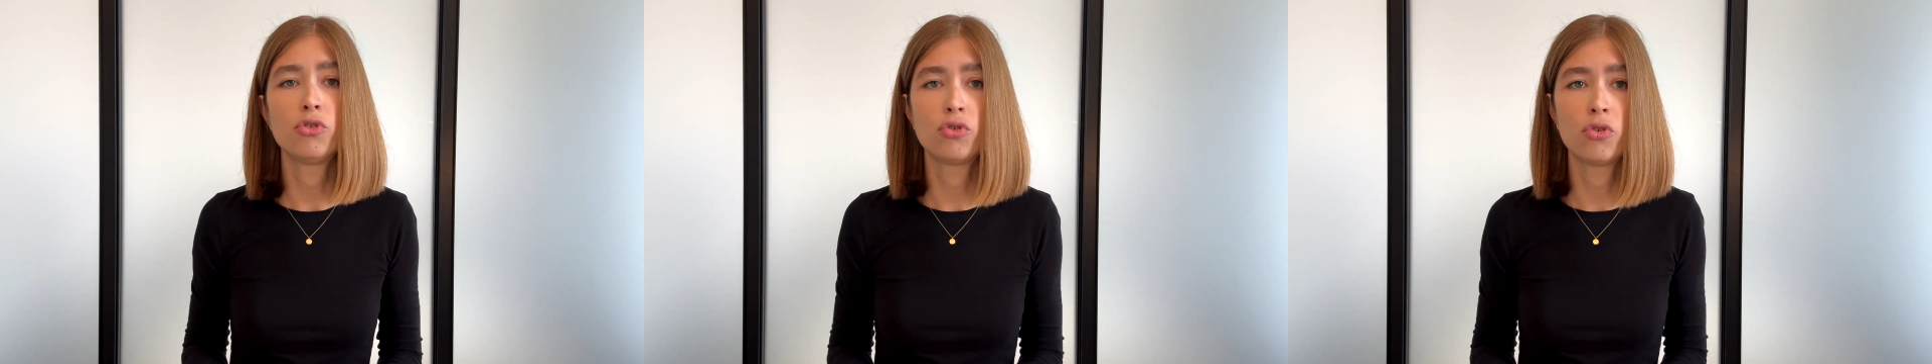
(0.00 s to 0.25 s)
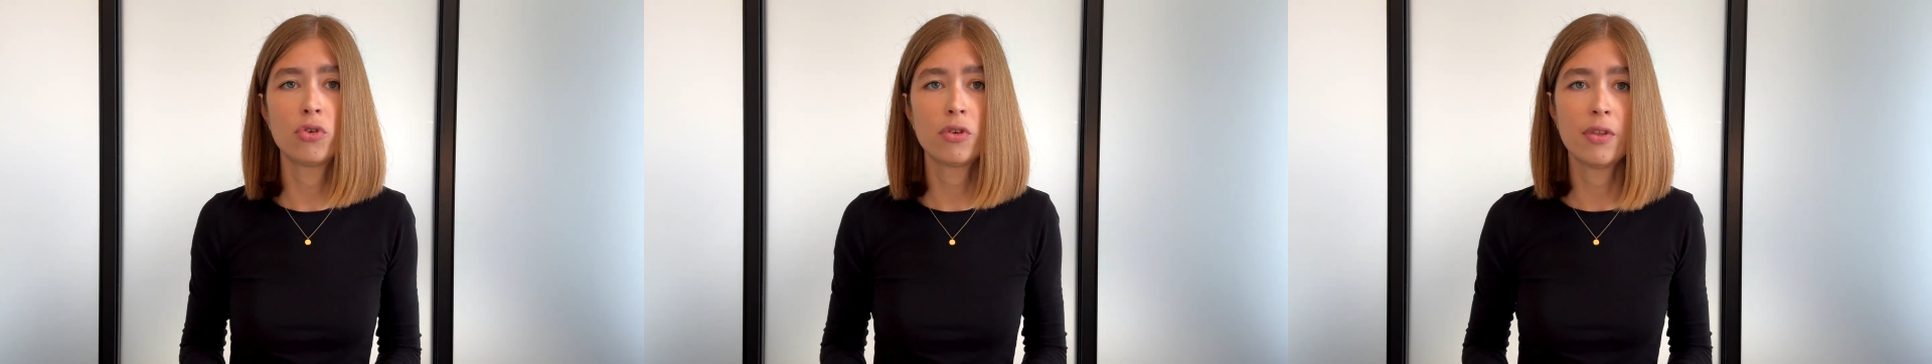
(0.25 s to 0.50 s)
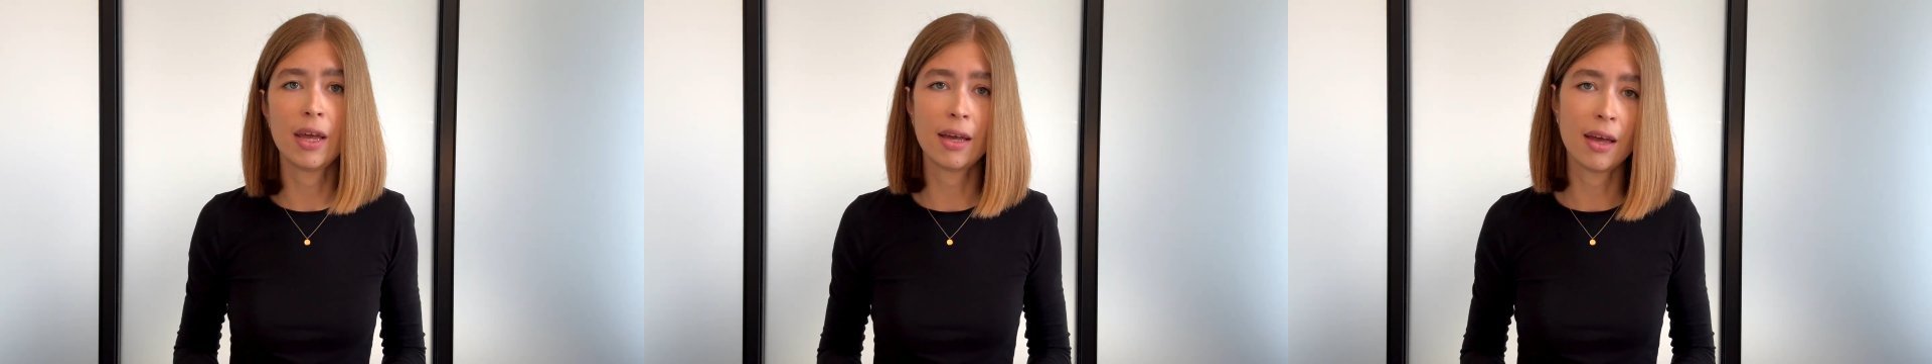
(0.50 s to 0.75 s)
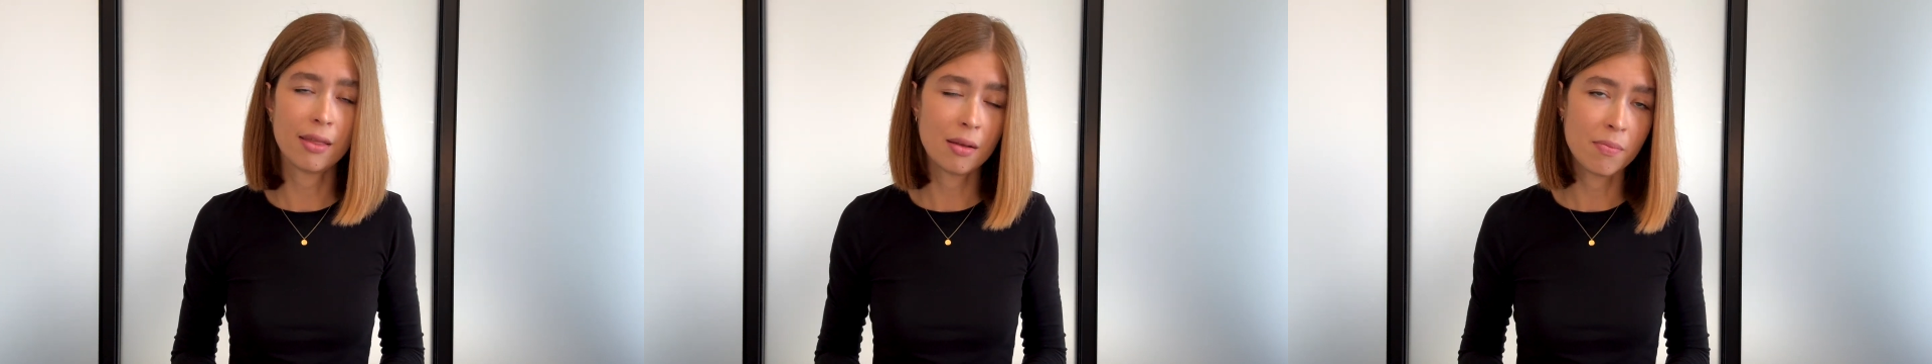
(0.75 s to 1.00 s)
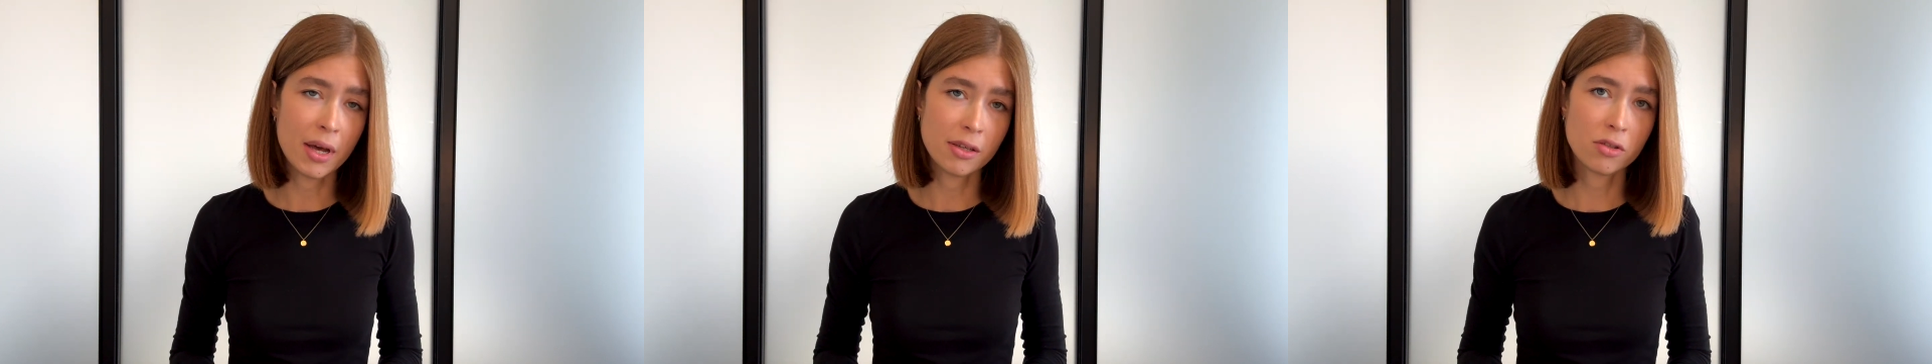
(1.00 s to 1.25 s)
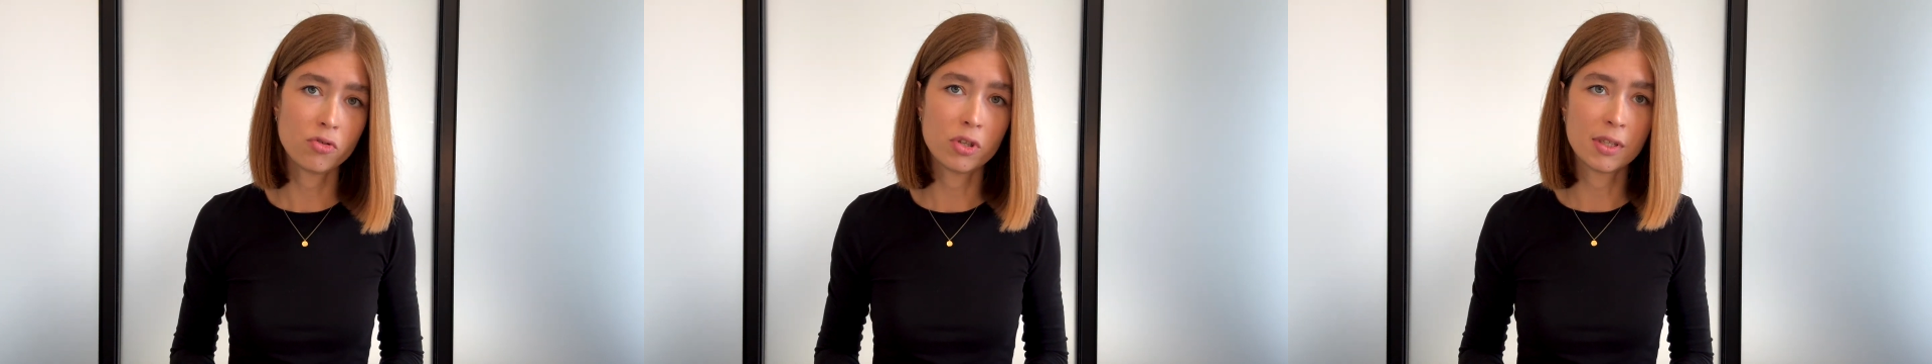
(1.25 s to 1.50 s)
sure they get the
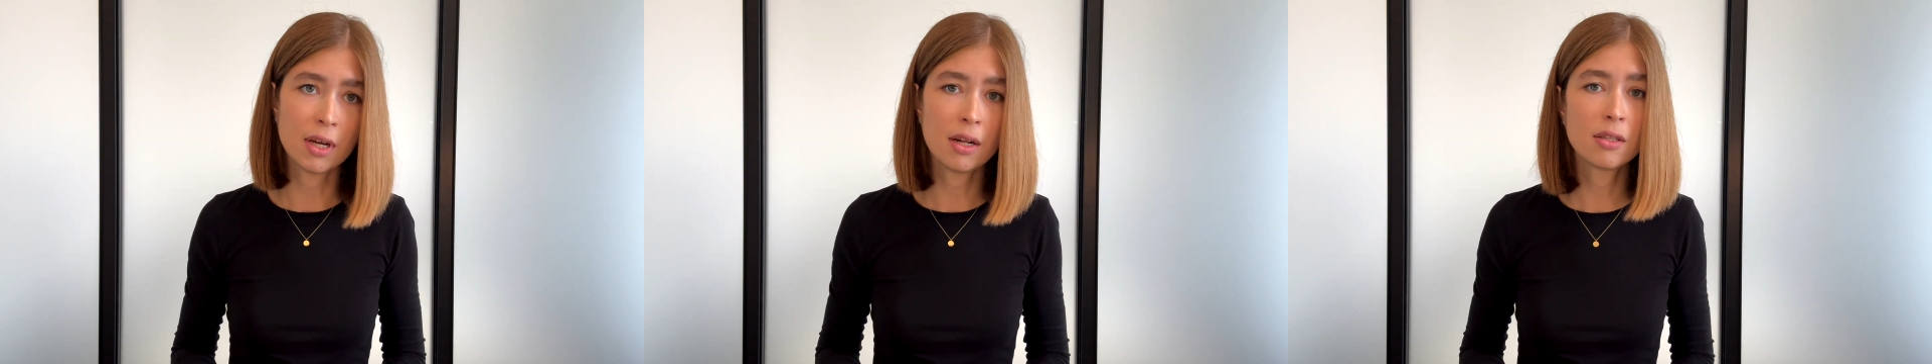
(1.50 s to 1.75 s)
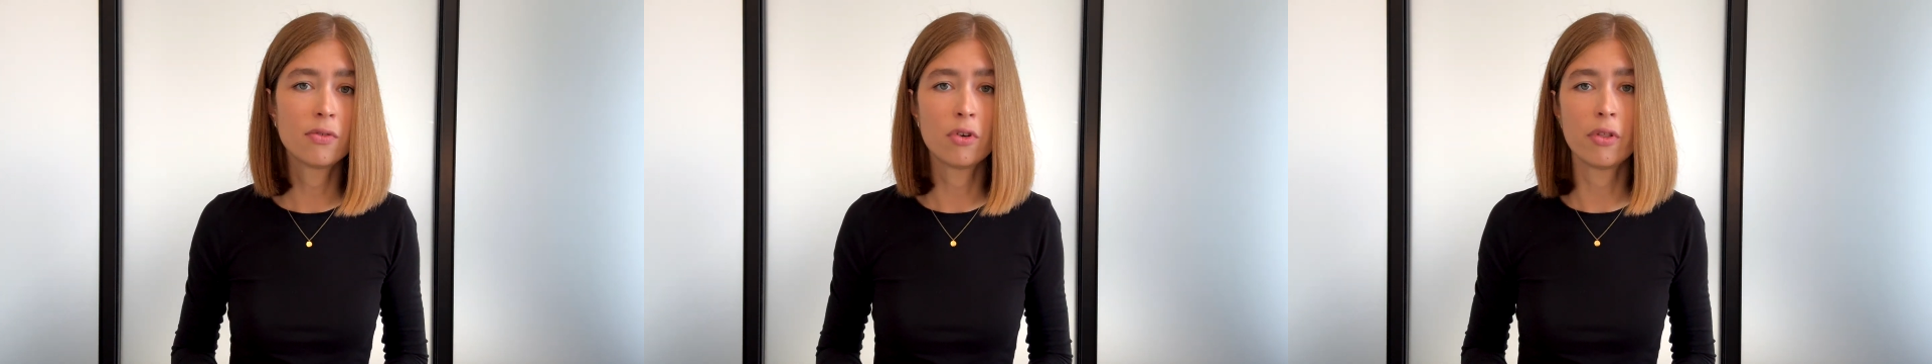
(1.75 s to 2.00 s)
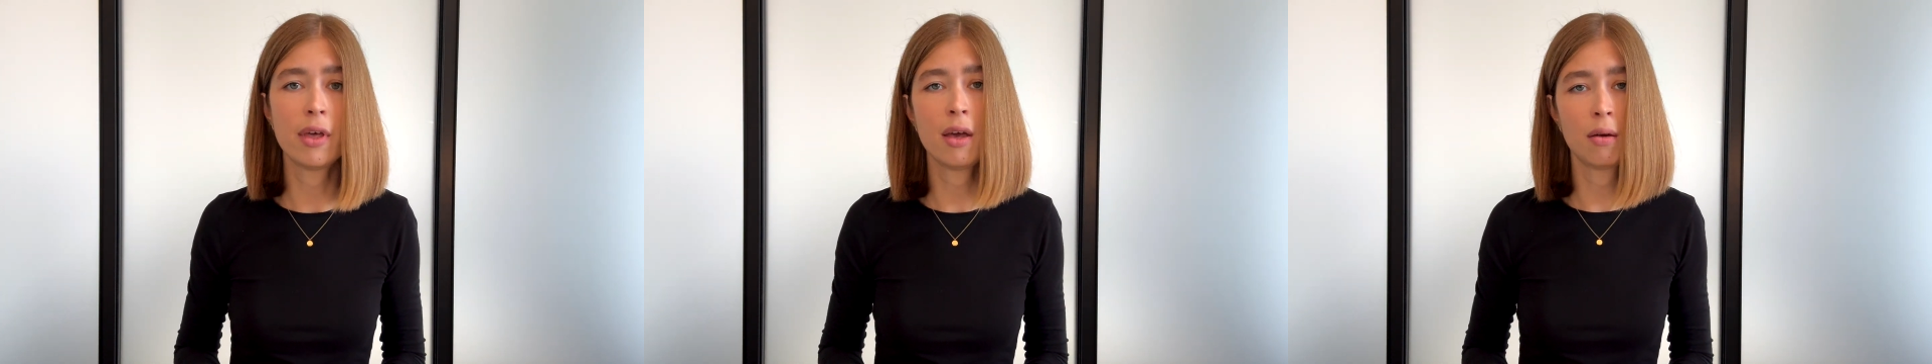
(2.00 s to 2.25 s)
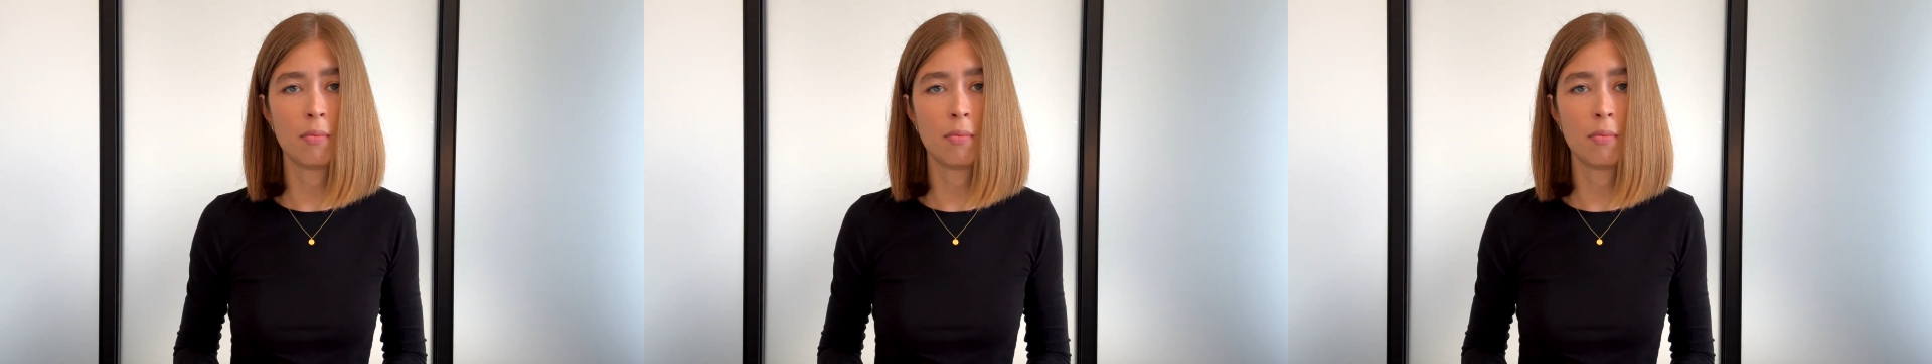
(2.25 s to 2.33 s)
best results for their